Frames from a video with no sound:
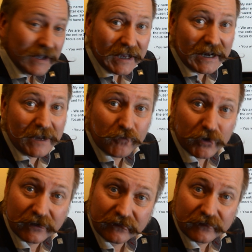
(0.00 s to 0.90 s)
and I'm
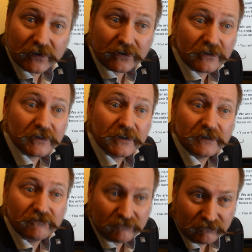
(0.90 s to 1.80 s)
working for
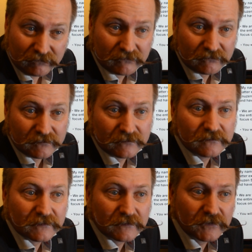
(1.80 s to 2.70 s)

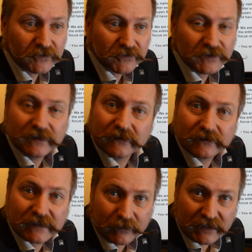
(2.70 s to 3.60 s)
Knuzen
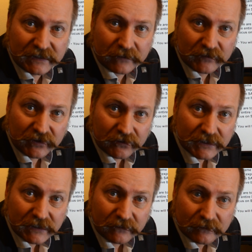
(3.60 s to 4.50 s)
SAP HCM
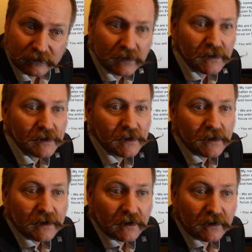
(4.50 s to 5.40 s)
Security.
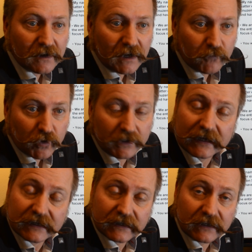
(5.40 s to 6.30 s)
I'm working
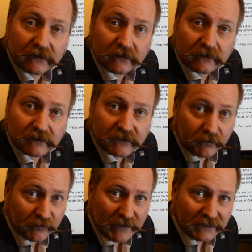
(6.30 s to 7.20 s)
as a
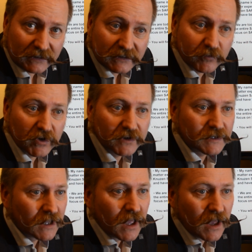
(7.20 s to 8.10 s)
subject matter expert
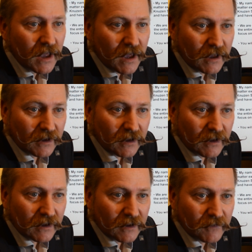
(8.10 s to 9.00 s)

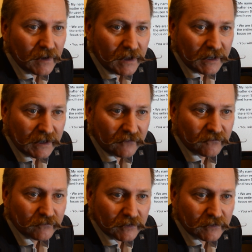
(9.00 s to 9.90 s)
and have
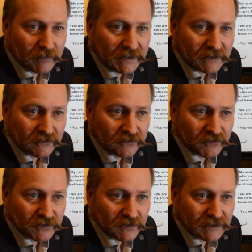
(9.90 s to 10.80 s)
been in
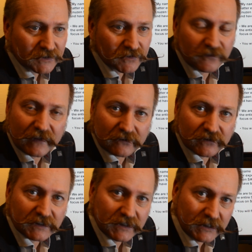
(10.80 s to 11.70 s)
Knuzen since
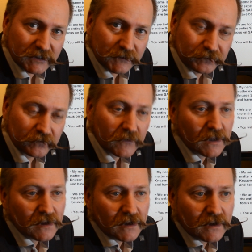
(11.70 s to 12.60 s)
2006.
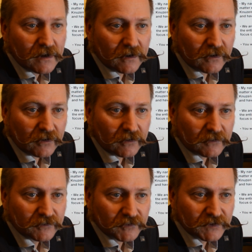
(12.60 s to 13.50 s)

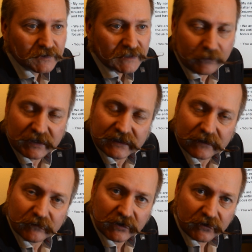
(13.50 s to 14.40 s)
Knuzen SAP
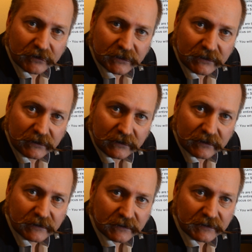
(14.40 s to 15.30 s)
HCM Security
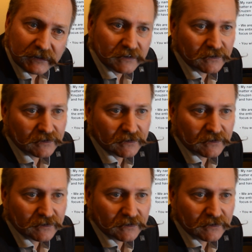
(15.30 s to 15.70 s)
is